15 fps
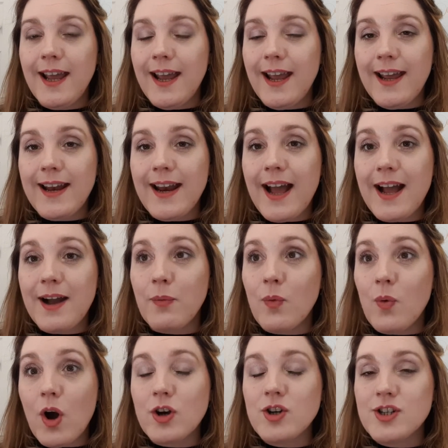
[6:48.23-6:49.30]
And I
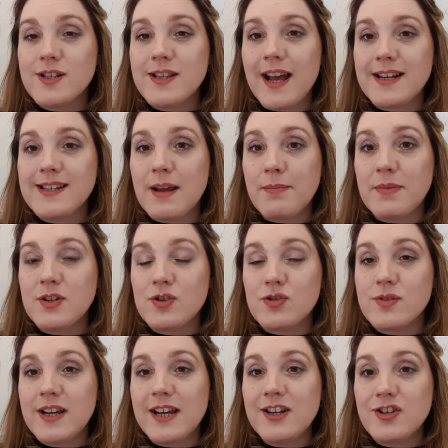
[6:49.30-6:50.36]
watched that
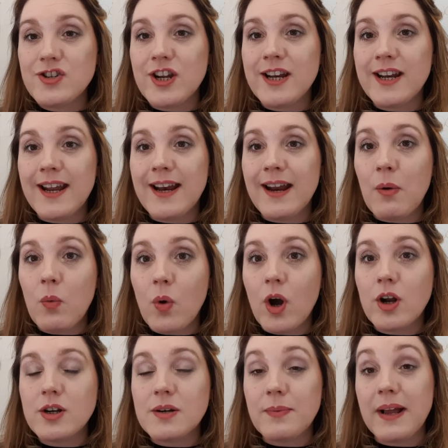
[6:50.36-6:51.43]
demonstration, and I
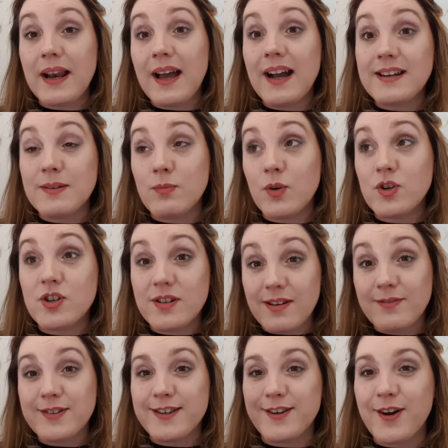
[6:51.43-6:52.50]
didn't watch it,
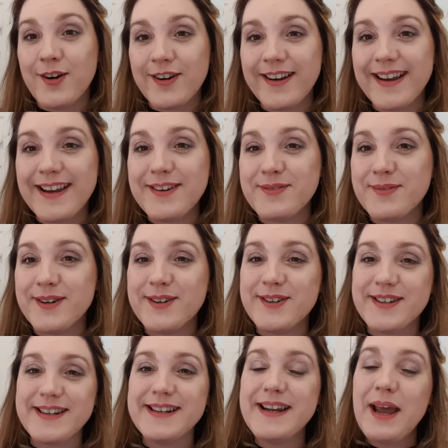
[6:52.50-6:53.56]
obviously the congregation watched
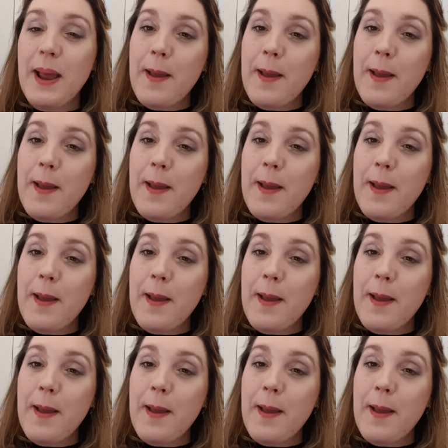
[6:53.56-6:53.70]
it.